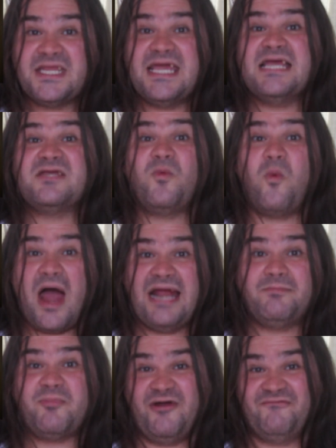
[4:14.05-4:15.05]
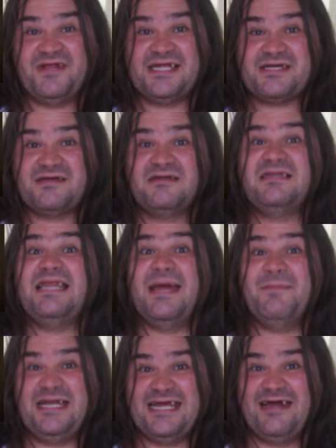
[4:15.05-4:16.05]
is white privilege,
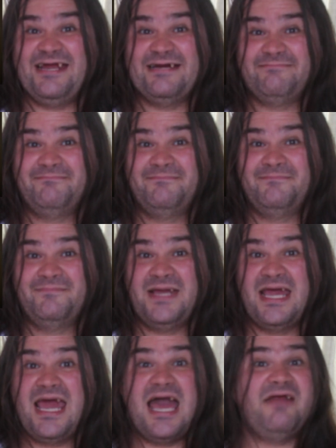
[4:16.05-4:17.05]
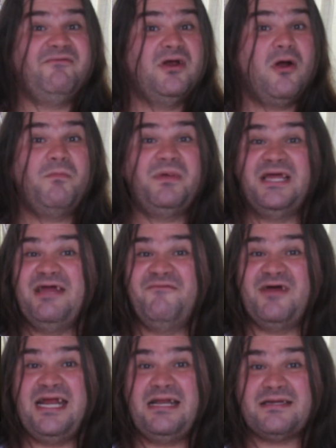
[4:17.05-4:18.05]
let me tell you. And if you don't believe
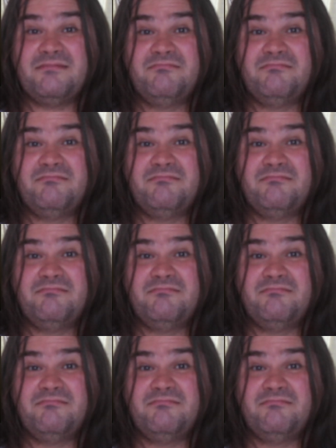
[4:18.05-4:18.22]
in it,